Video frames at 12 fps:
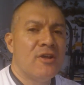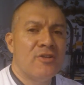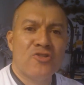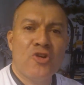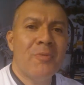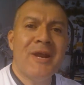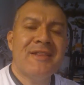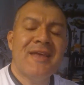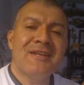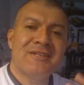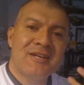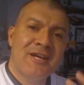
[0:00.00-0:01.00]
So many
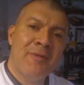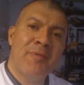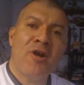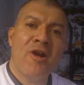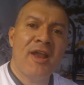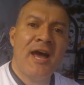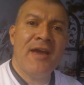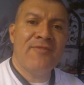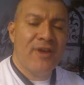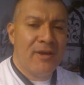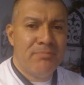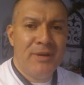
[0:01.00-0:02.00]
things can come in our
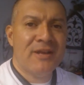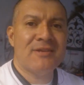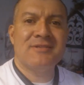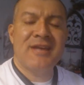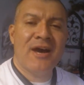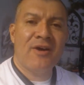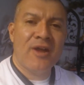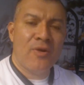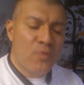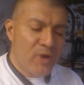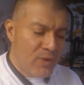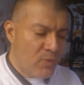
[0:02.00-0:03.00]
life and beat us down,
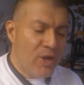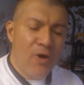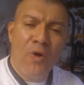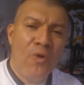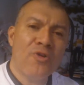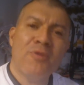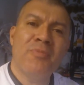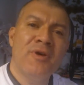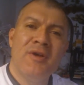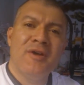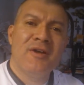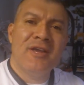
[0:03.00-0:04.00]
and we, we hold them
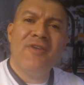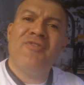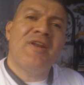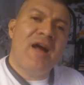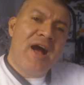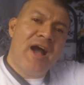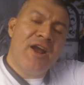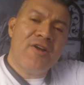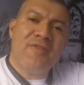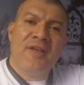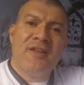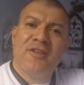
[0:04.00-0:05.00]
even
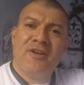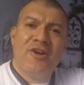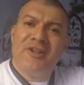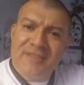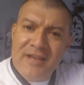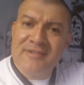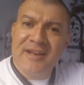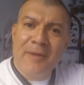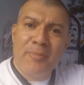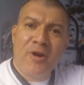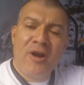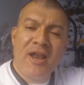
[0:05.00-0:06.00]
higher than the good things that
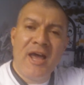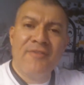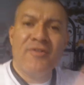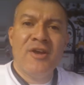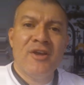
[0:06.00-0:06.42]
happen in our life.